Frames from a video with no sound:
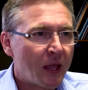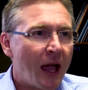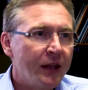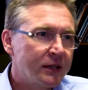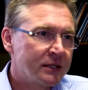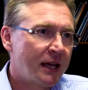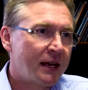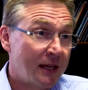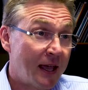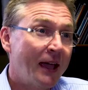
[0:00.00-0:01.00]

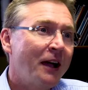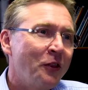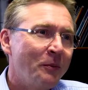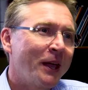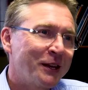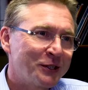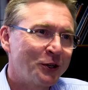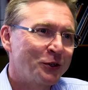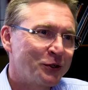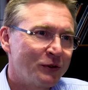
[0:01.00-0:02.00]
Understanding how the banks are
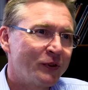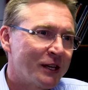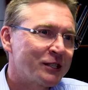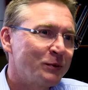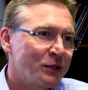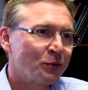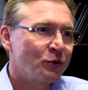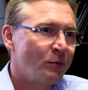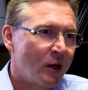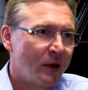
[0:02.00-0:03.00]
going to serve customers through
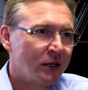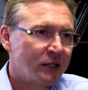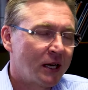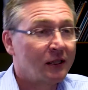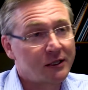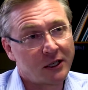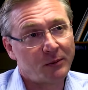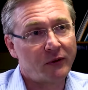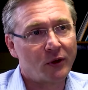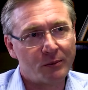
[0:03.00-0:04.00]
the mobile channel is going to
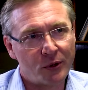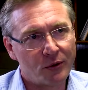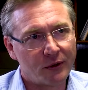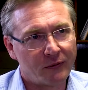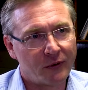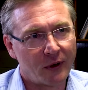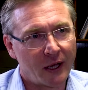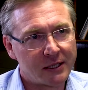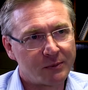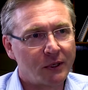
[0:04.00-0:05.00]
be very important for
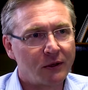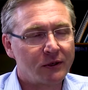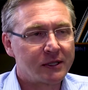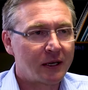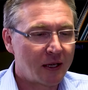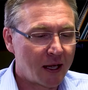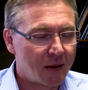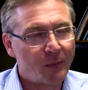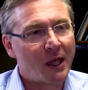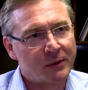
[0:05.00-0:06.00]
us, because
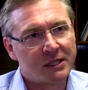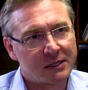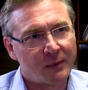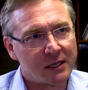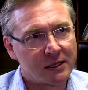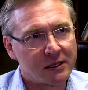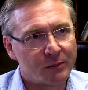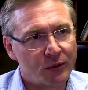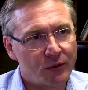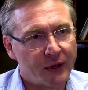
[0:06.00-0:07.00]
the payment system has to
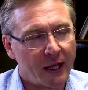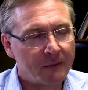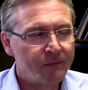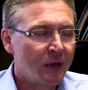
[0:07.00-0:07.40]
support that.